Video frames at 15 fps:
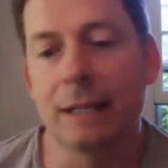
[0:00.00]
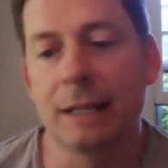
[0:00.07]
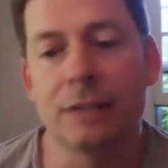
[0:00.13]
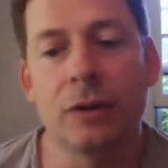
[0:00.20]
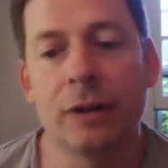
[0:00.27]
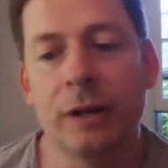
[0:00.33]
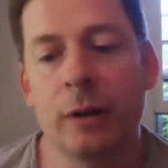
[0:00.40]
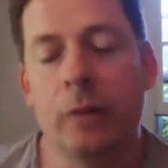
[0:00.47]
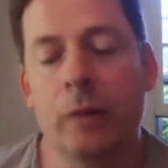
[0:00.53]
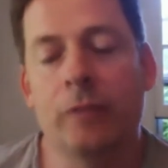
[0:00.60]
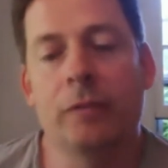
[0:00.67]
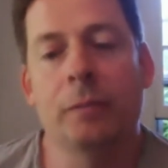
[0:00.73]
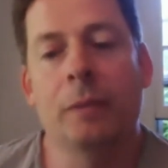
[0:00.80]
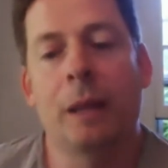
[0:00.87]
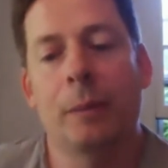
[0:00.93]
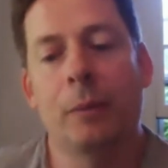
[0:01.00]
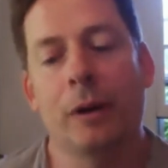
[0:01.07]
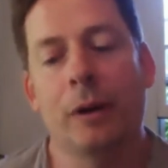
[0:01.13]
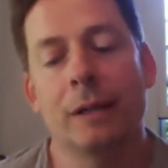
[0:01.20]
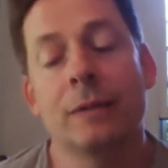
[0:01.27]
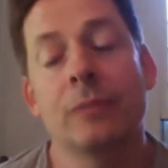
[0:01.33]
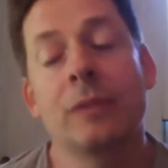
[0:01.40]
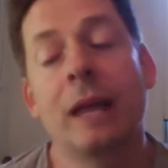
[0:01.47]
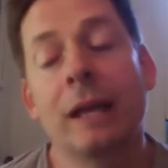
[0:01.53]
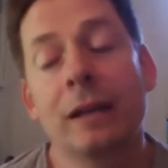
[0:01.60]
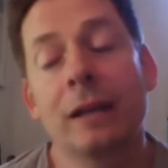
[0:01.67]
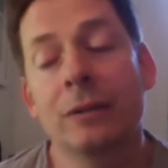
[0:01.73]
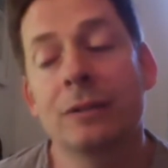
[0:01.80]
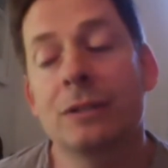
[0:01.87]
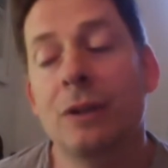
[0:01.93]
I started hearing from librarians, so thank
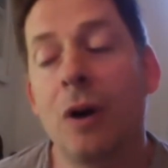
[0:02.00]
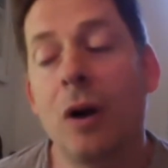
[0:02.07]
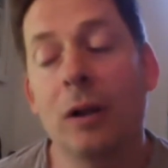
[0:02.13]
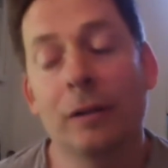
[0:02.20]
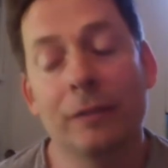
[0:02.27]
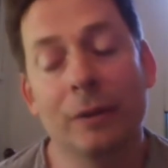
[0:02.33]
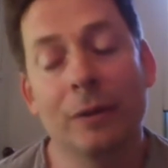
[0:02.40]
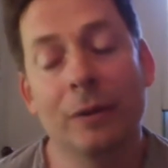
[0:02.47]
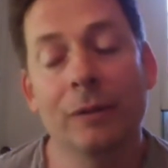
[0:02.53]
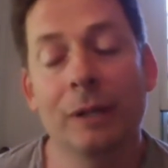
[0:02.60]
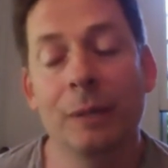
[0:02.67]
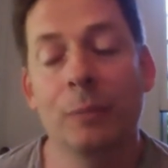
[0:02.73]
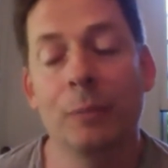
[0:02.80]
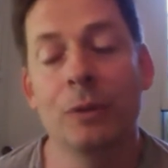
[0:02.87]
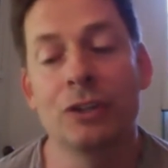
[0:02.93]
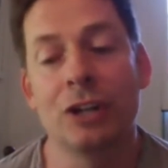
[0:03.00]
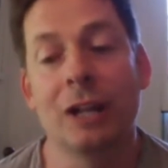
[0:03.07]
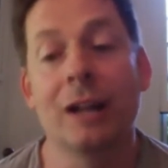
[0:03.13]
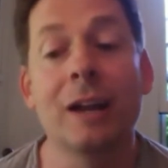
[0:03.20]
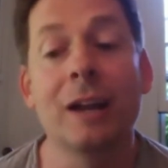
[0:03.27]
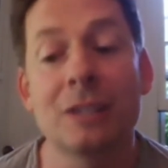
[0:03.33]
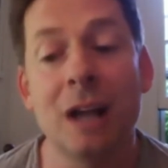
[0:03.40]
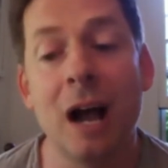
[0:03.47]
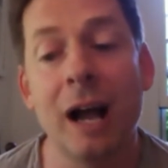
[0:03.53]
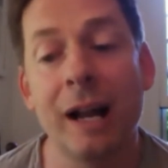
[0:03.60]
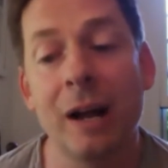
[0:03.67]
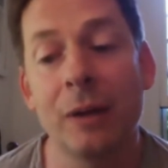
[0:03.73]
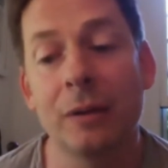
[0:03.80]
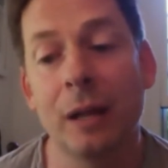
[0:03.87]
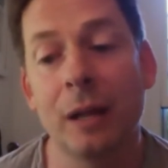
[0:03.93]
you to all of you. I really appreciate it. And I used to hide
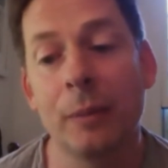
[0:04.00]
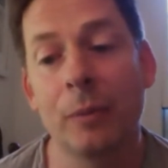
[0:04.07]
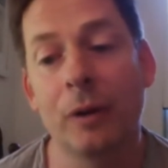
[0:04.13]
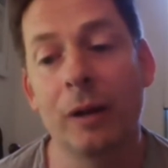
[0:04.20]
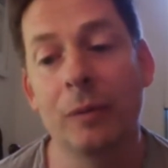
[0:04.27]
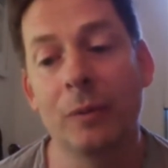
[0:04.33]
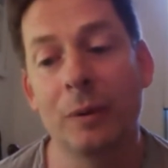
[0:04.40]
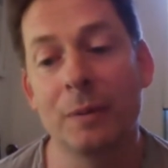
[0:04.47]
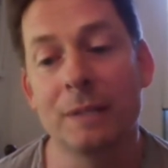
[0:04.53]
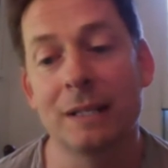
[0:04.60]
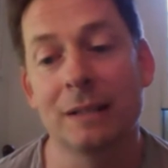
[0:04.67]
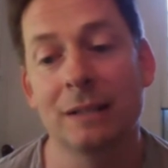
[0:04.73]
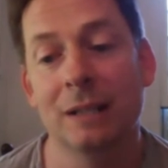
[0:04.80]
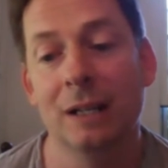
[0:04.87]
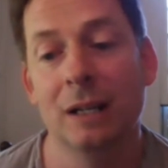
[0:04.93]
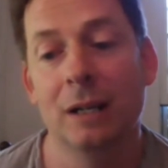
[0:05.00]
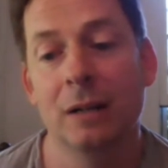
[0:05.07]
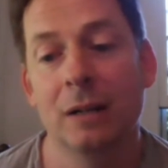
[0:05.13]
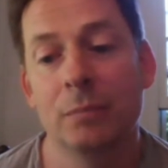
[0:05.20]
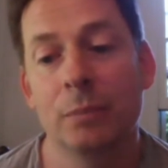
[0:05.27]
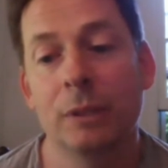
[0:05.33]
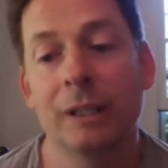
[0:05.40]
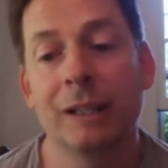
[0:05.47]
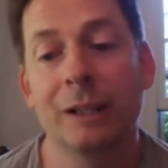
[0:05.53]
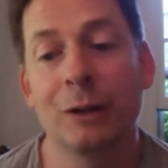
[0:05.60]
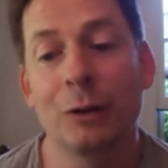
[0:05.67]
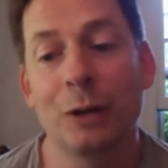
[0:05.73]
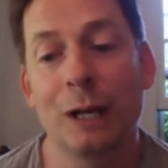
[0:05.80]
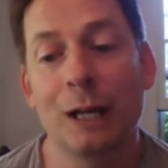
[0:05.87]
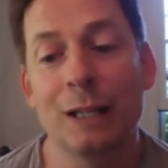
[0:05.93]
out in the librarian when I was a bullied
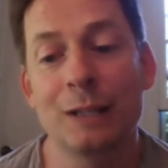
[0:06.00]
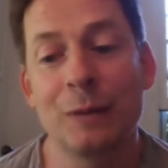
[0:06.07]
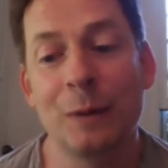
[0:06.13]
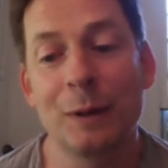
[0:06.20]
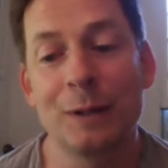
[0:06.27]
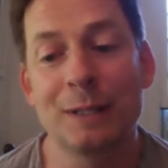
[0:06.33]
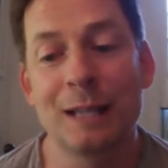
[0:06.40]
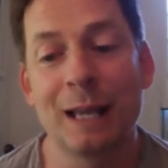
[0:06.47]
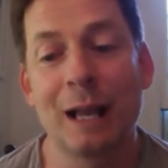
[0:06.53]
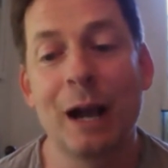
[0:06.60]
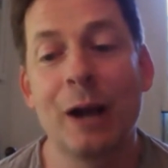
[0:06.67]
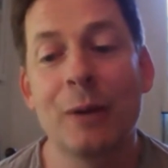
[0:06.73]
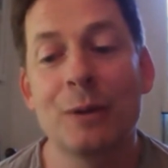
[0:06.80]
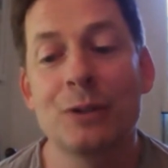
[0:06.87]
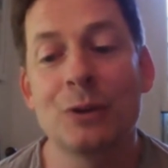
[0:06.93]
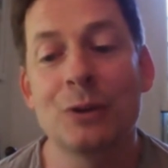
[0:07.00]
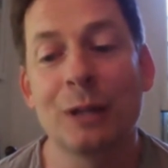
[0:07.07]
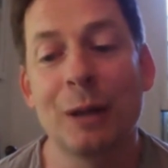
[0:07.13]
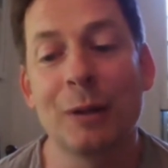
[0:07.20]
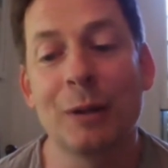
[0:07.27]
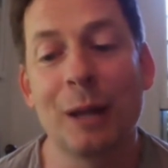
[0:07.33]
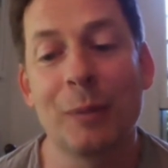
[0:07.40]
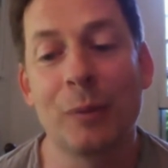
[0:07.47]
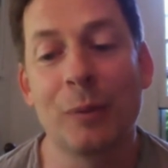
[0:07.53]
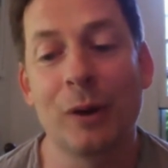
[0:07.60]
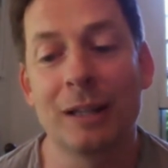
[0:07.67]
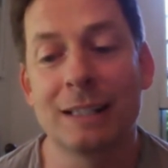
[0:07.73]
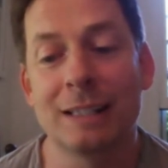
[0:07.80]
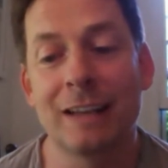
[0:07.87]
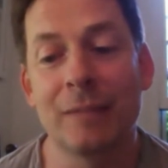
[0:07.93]
little kid, so I always joke that
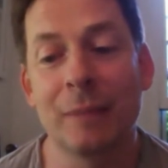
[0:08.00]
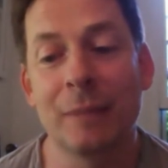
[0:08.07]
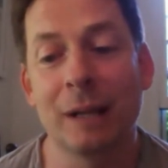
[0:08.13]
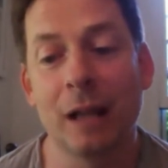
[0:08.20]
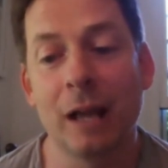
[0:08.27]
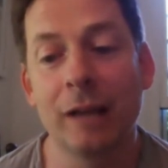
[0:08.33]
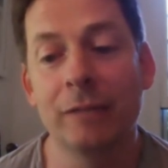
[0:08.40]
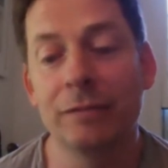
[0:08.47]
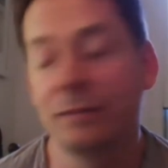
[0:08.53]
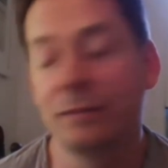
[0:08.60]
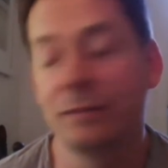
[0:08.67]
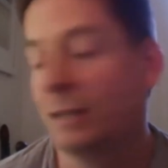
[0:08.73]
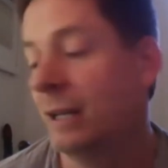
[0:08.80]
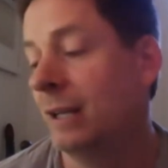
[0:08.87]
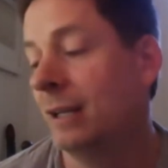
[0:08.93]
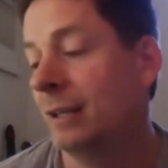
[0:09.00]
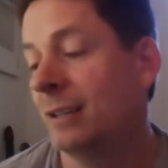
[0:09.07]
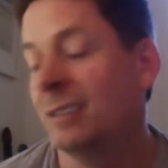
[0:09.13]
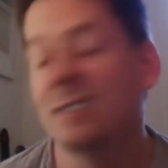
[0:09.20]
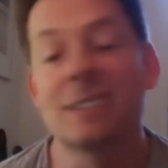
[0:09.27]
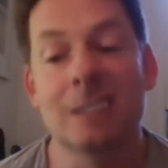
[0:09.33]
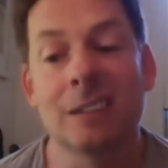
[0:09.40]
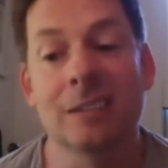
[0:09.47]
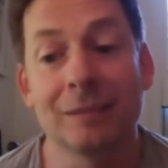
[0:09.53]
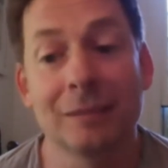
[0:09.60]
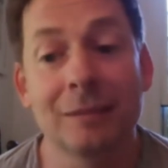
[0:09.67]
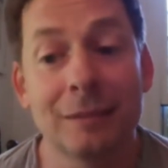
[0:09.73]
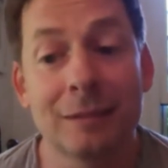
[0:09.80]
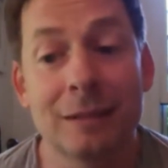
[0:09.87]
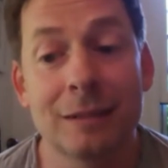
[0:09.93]
librarians saved my life. So
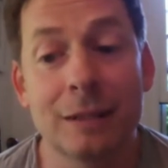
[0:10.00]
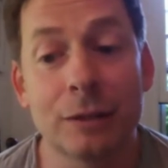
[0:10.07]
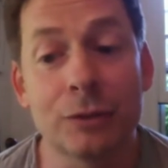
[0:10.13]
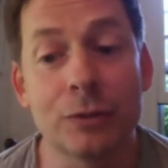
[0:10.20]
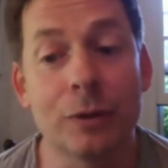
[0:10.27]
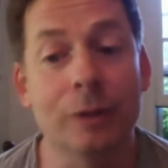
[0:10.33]
still true.